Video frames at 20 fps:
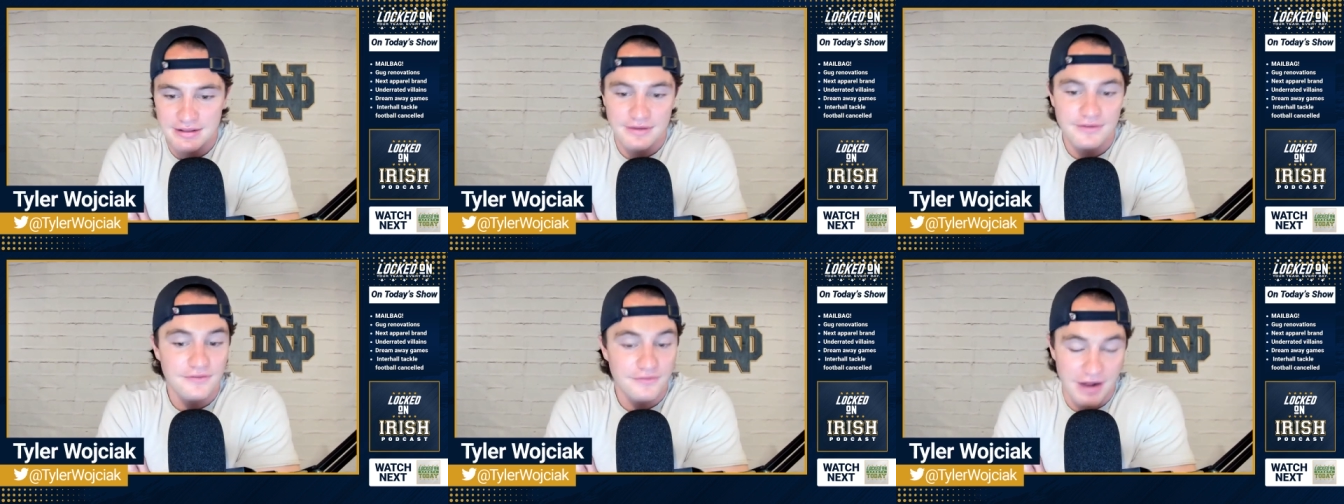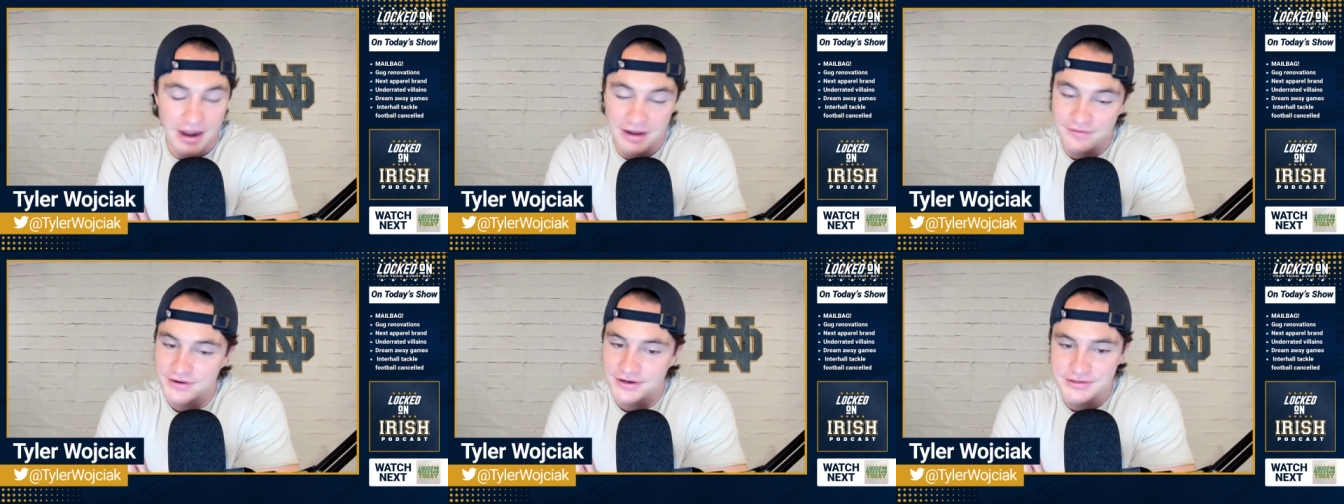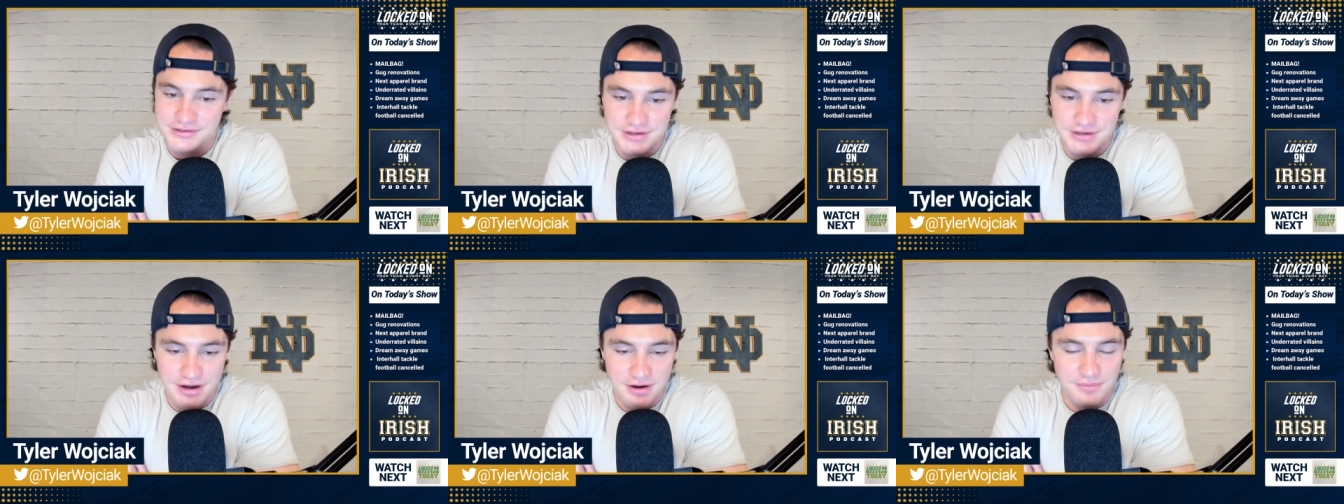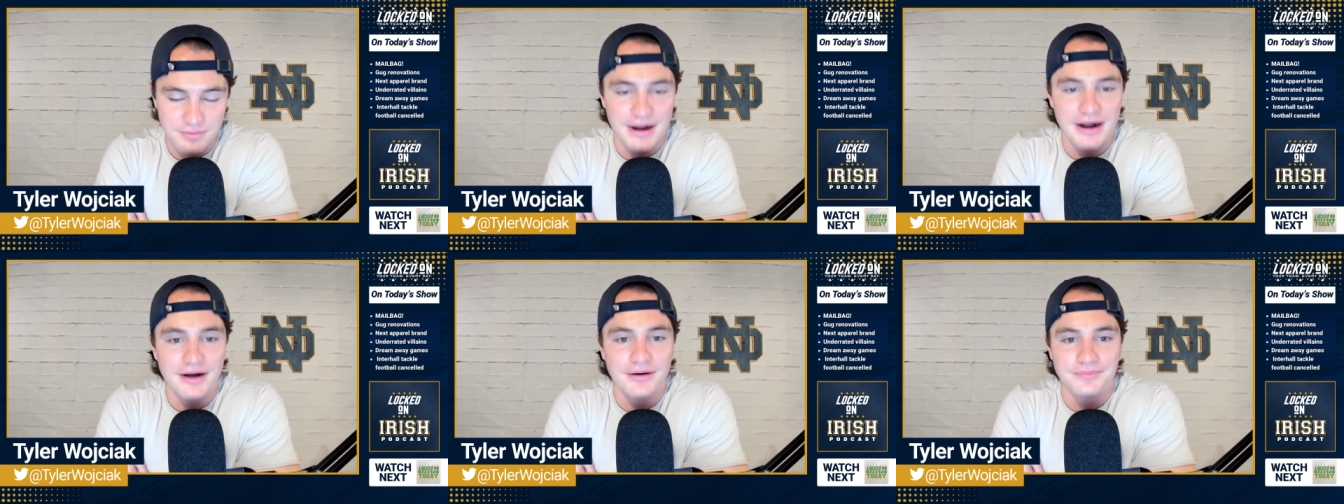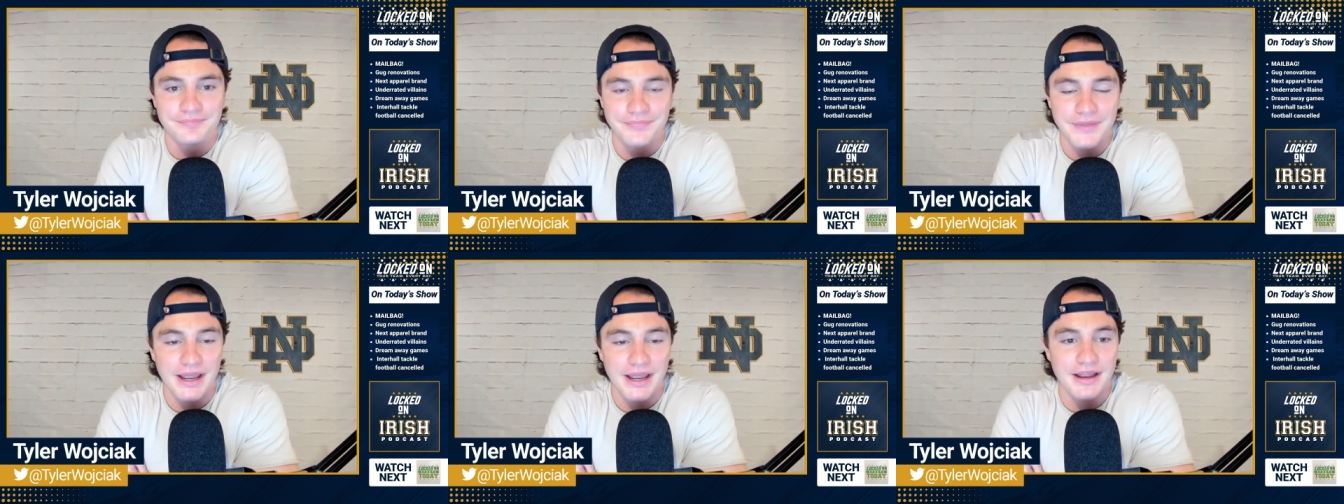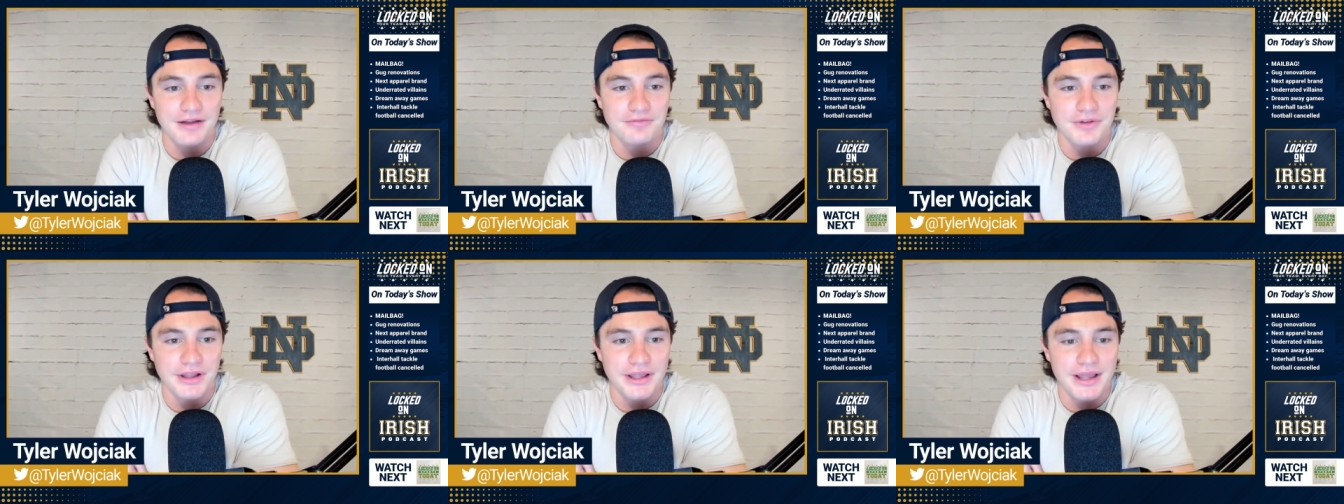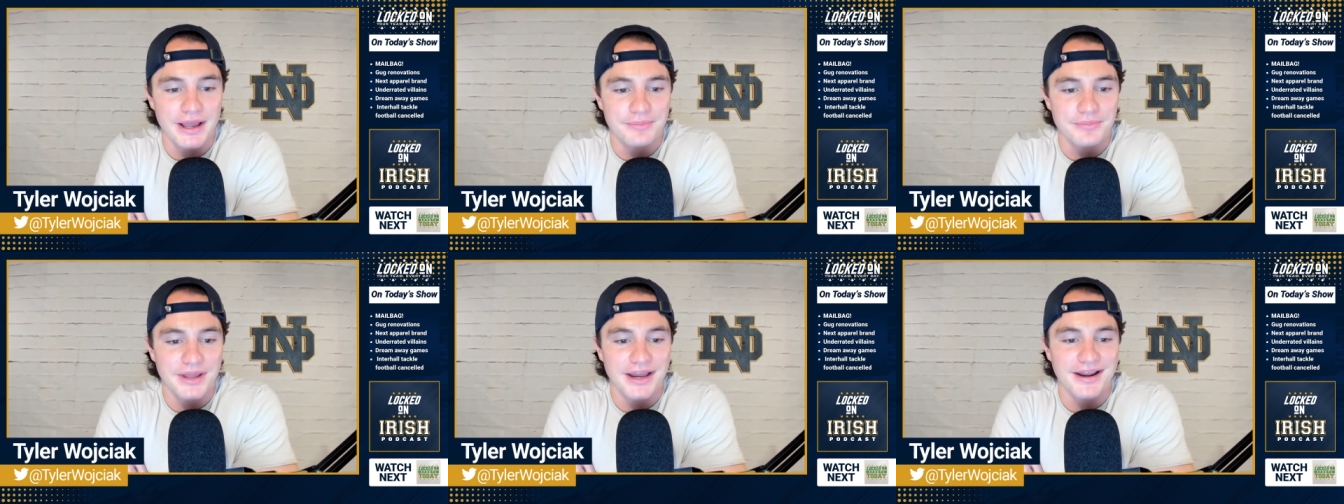Five years ago, wow, I really
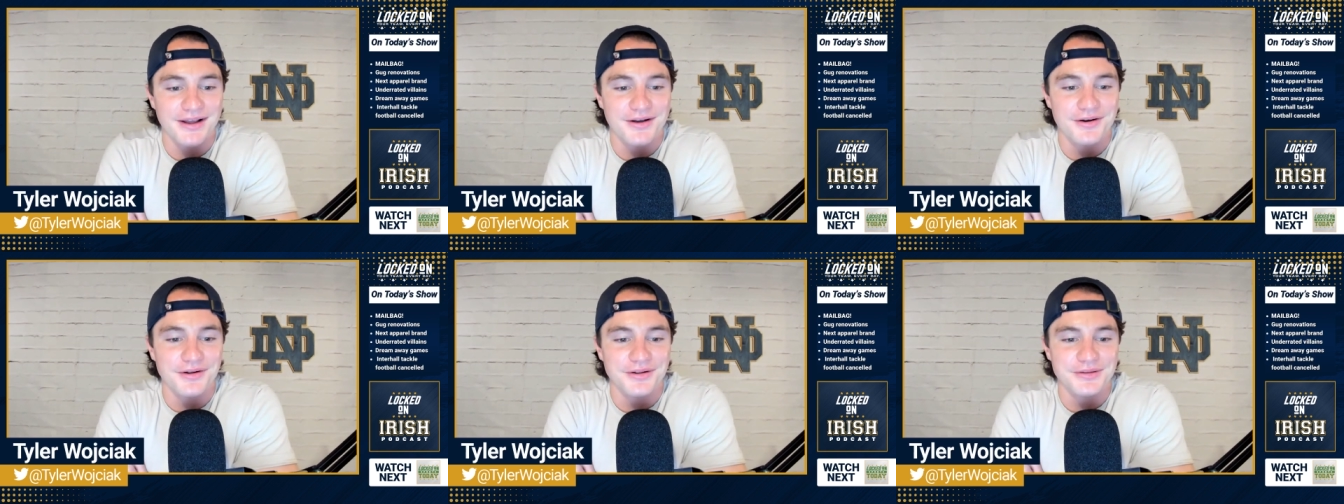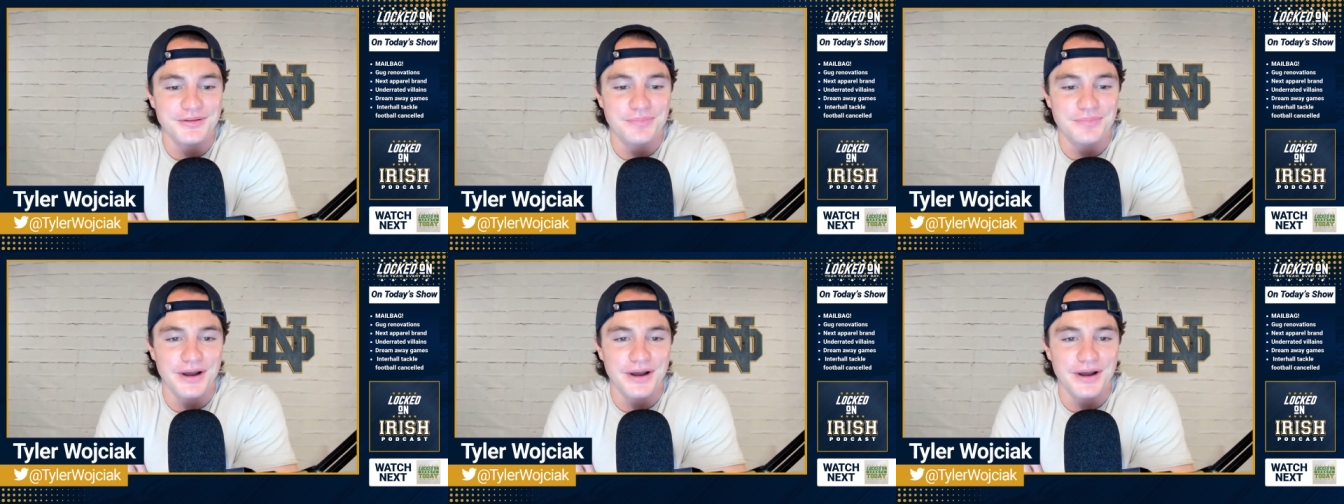am getting old.